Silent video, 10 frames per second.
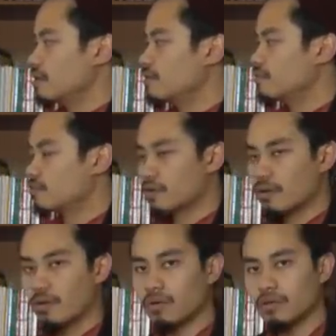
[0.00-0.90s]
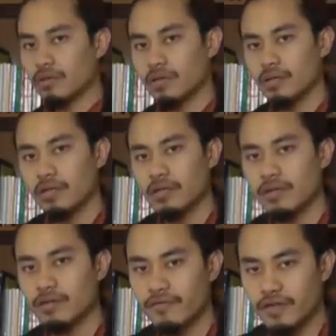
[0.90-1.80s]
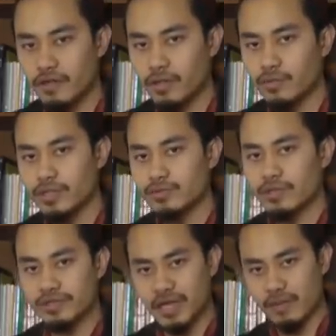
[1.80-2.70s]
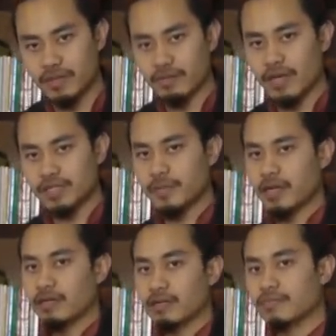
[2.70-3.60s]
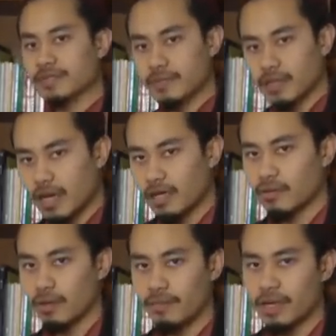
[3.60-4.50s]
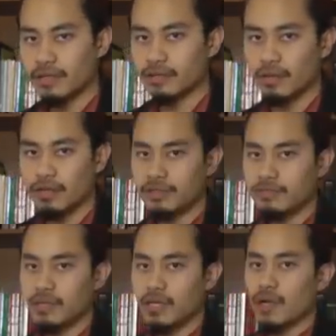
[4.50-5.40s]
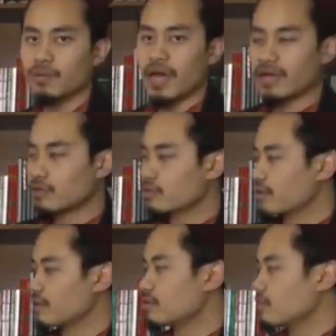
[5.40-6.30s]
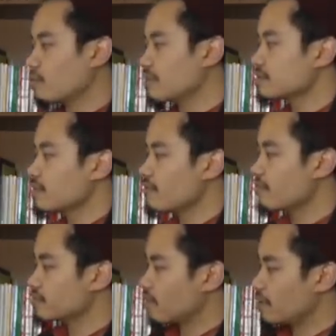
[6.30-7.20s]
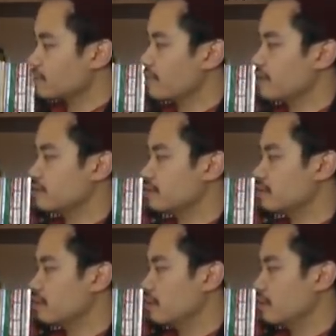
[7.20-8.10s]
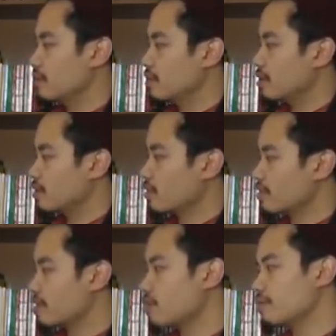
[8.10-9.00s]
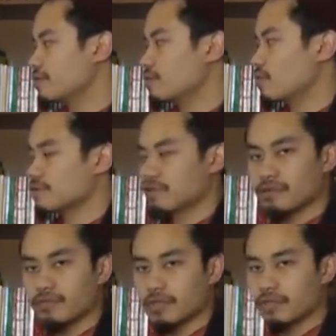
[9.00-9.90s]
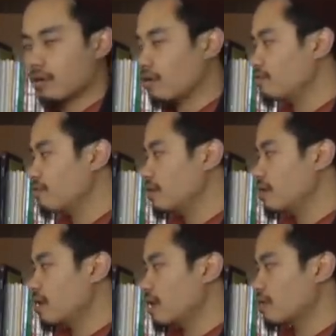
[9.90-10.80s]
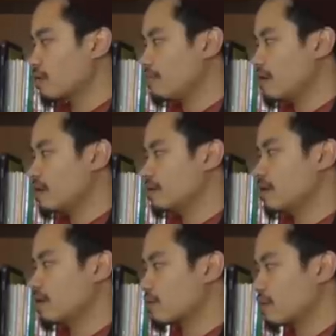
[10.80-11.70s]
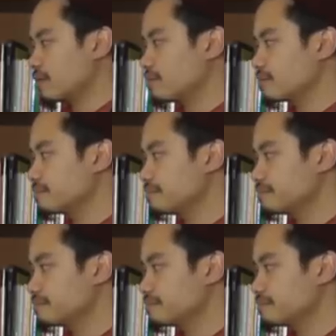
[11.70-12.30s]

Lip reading: If you recall, in the video in which we examined the Basmala, Bismillah ar-Rahman ar-Rahim, we had a look at what some of the scholars mentioned, what their opinion was on the meaning of Ar-Rahman and Ar-Rahim.